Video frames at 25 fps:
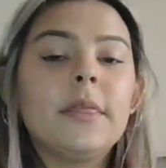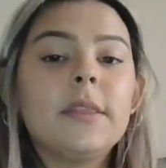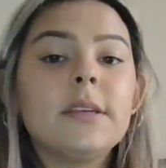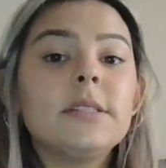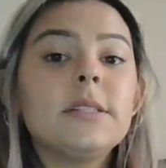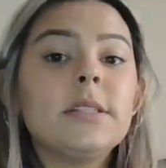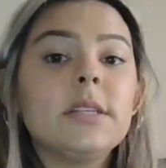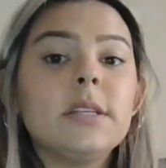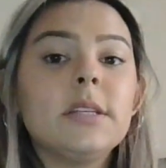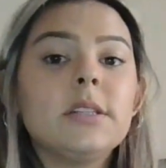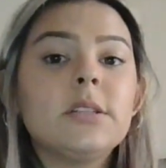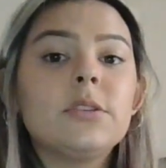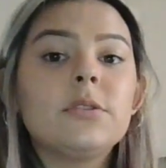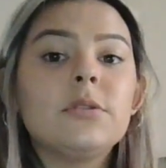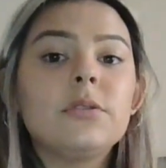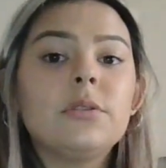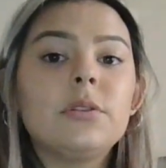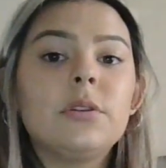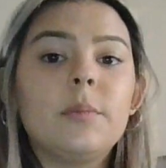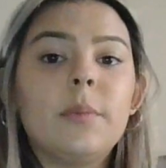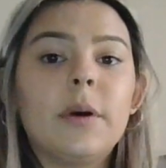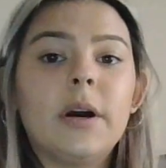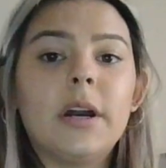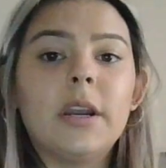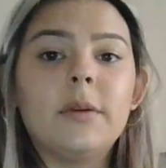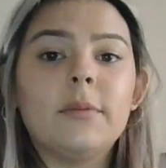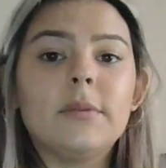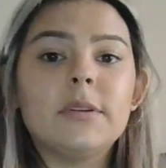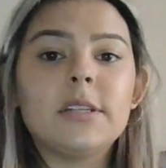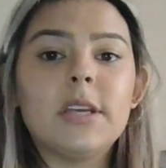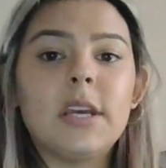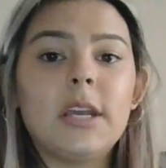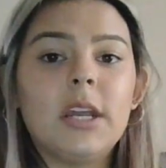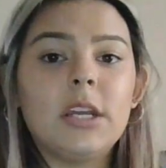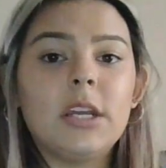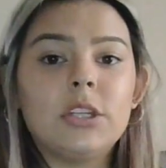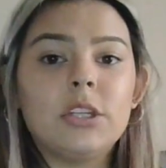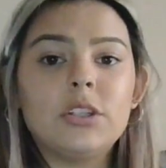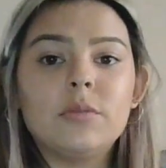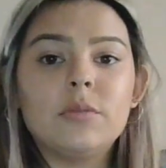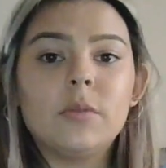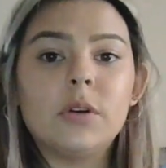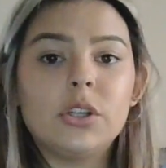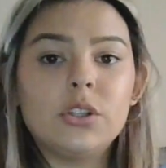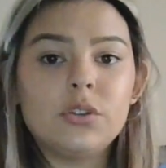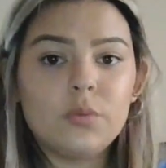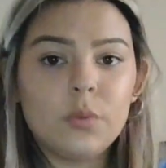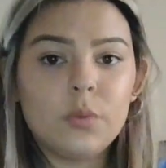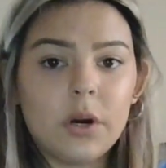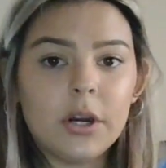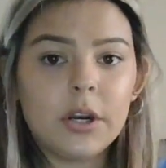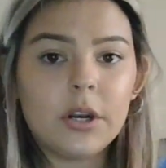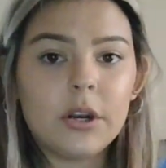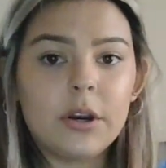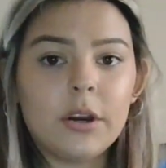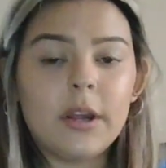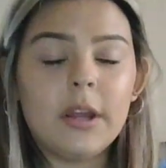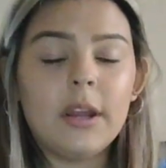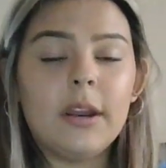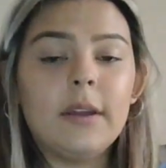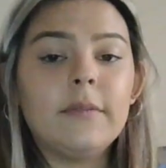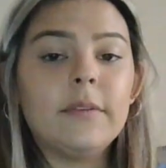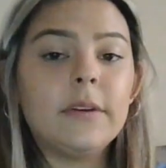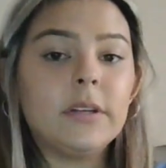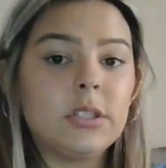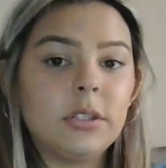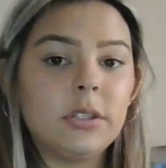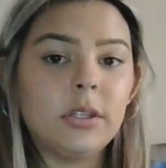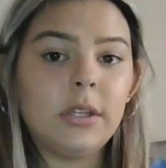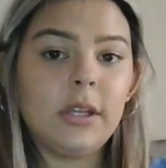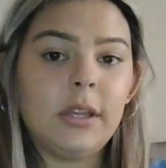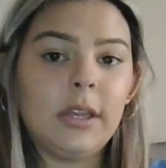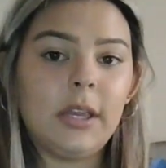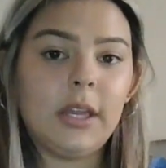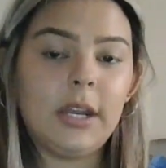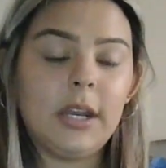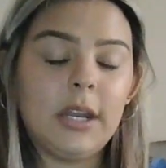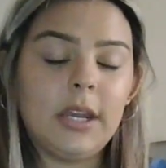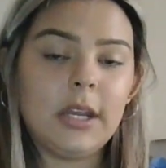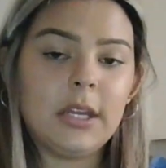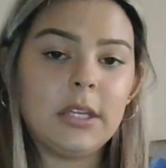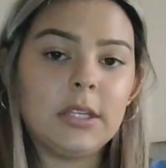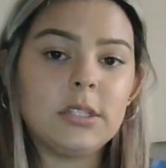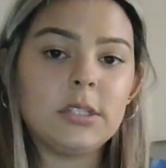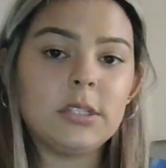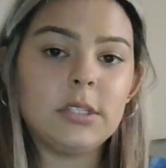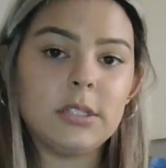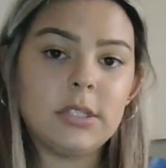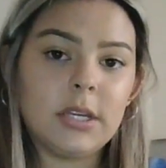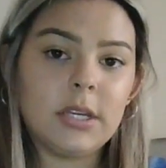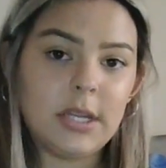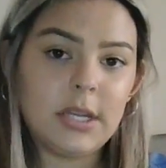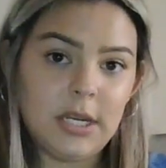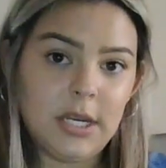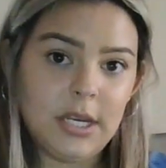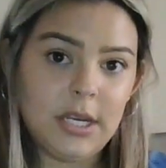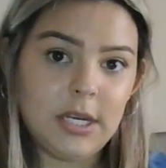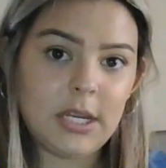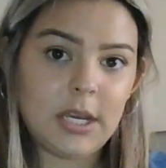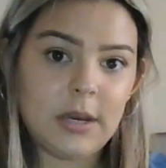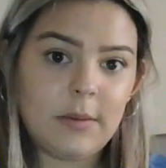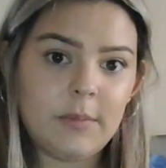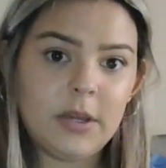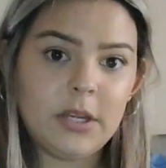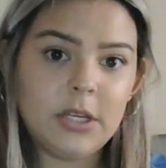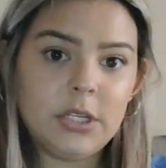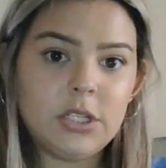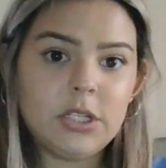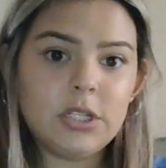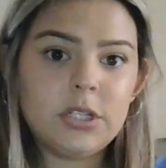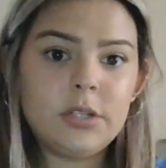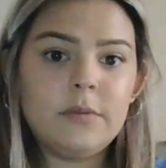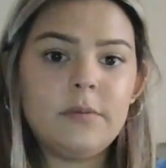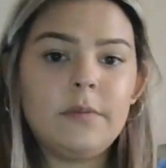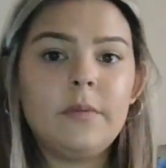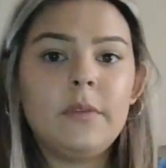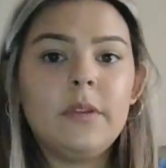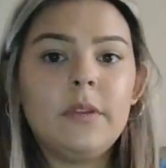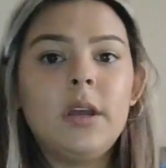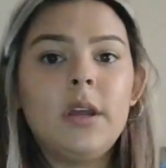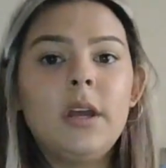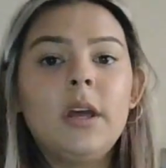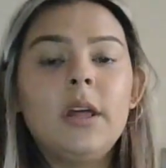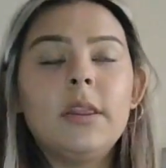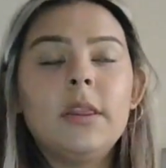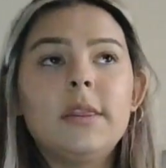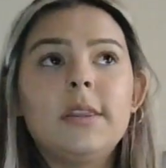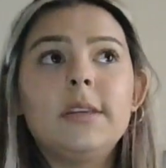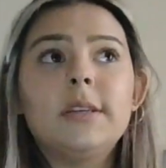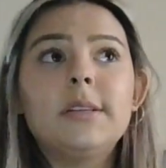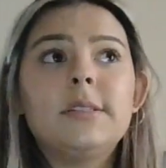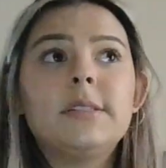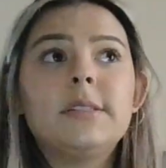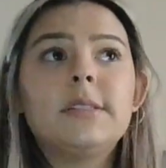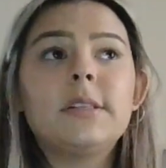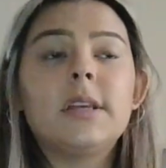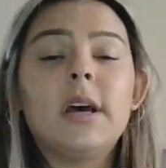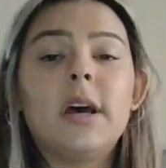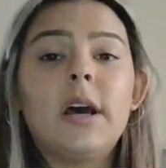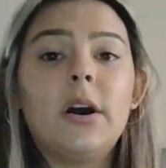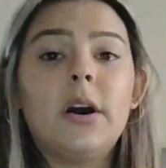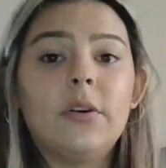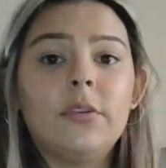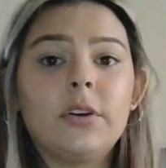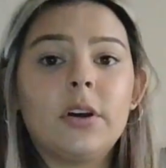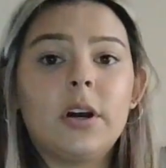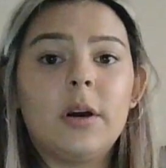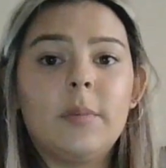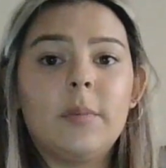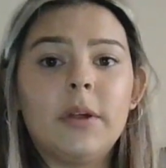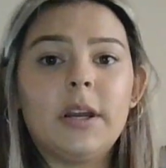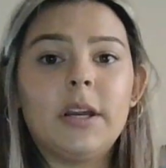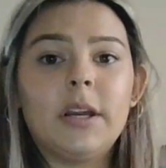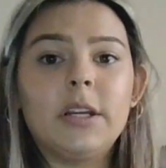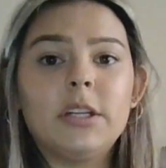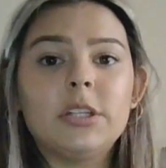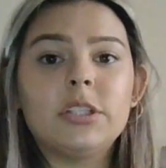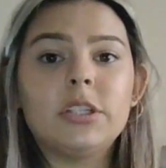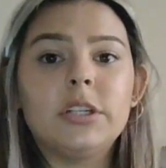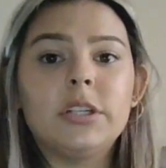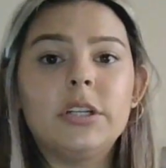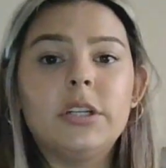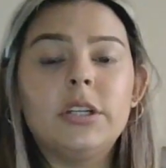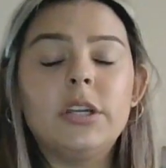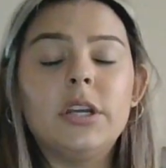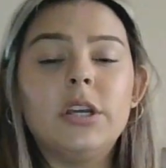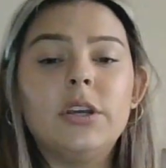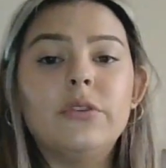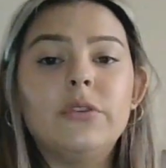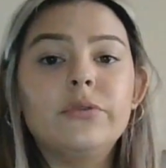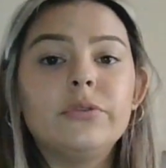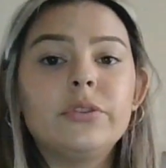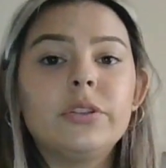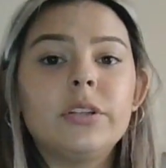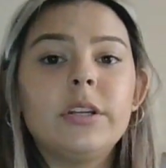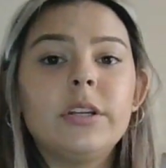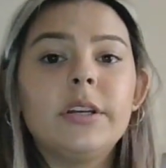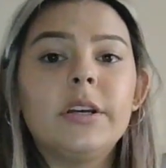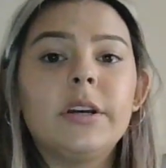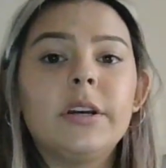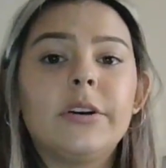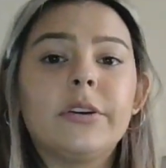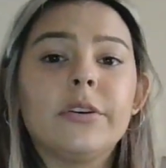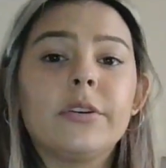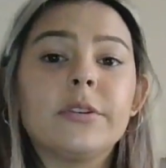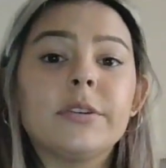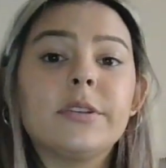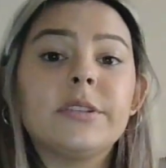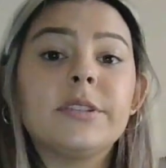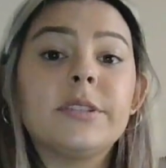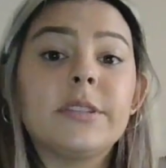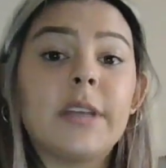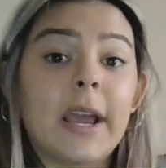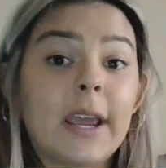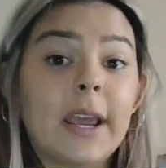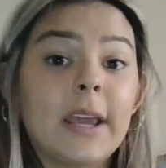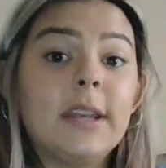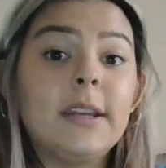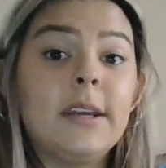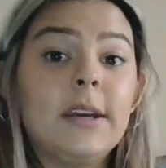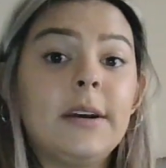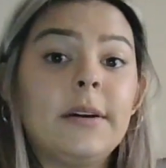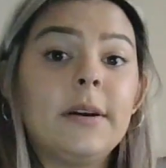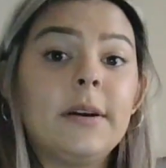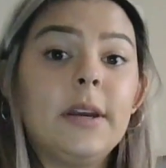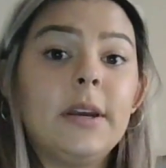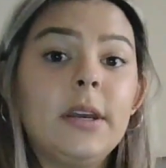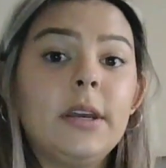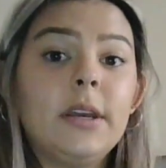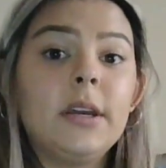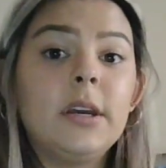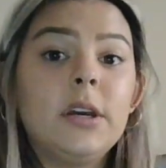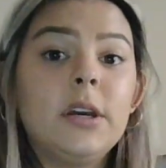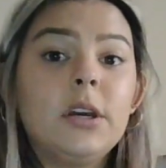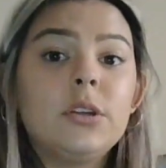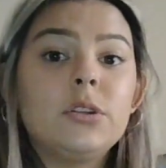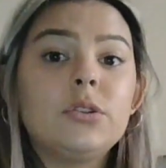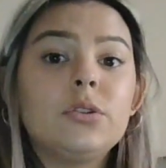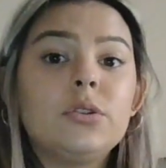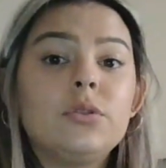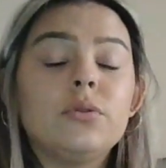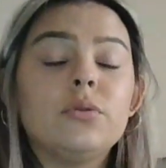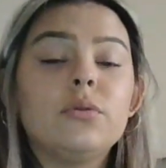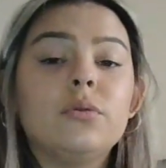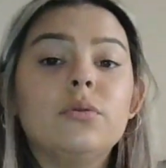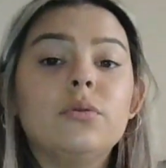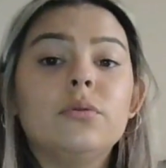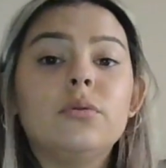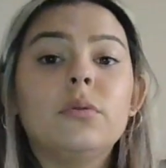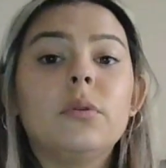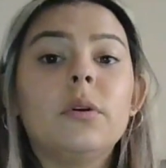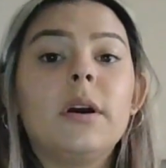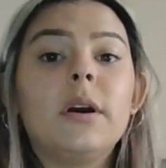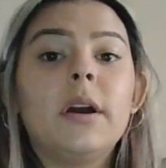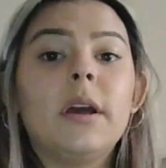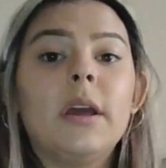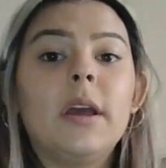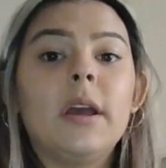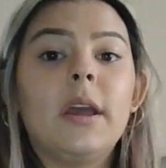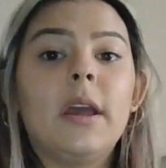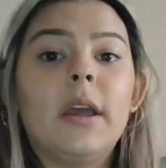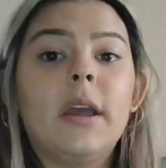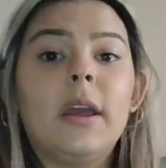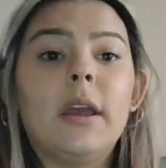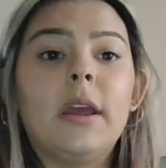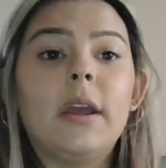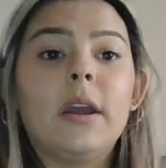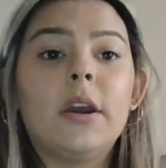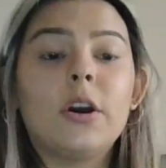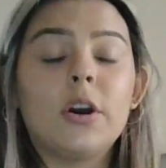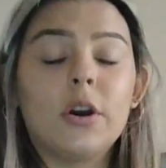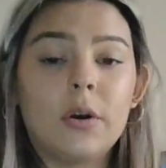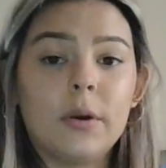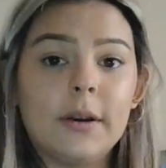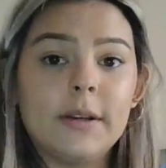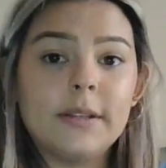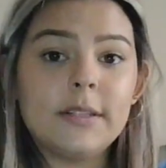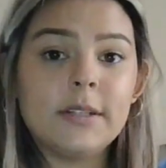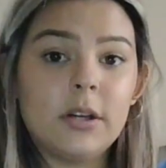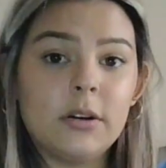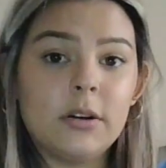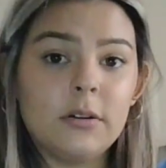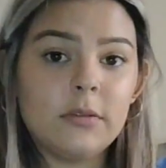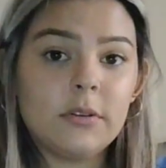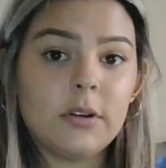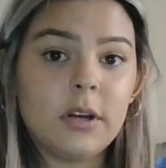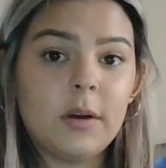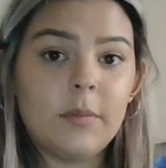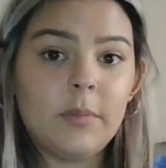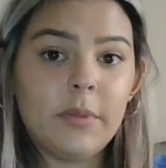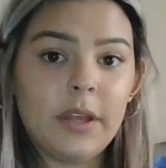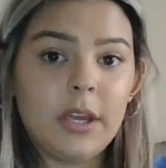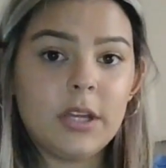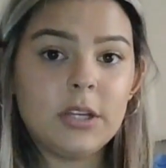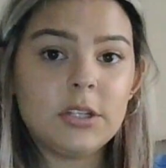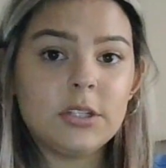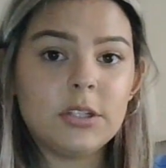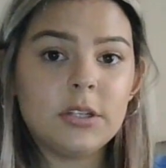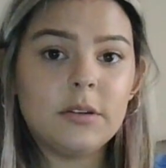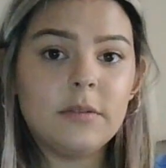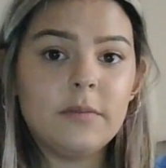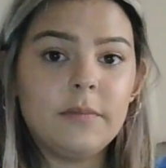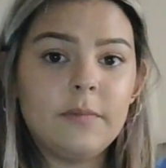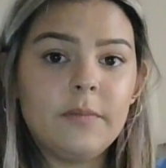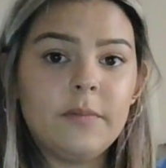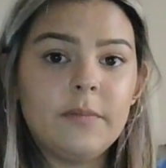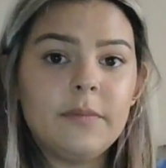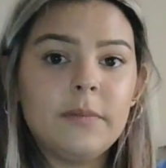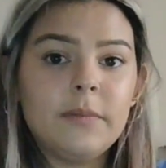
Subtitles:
This leads to the body retaining too much water and eventually leading to kidney damage. This health complication usually occurs secondary to a current health complication.